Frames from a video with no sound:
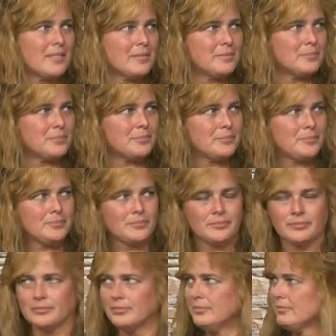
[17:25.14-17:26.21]

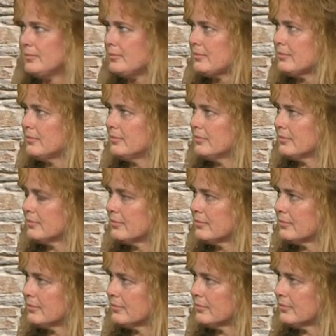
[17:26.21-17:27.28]

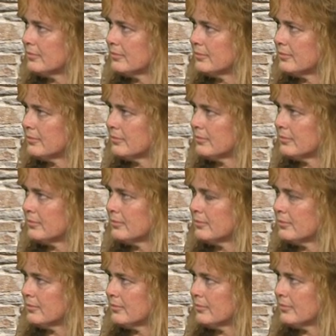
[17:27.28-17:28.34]

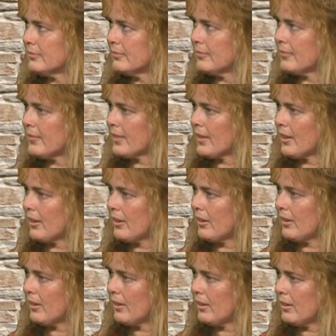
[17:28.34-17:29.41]

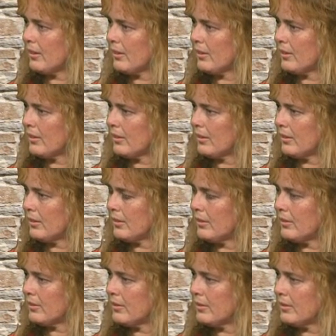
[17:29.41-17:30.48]

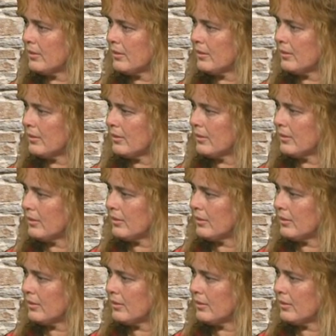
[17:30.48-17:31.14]
The person shown says nothing.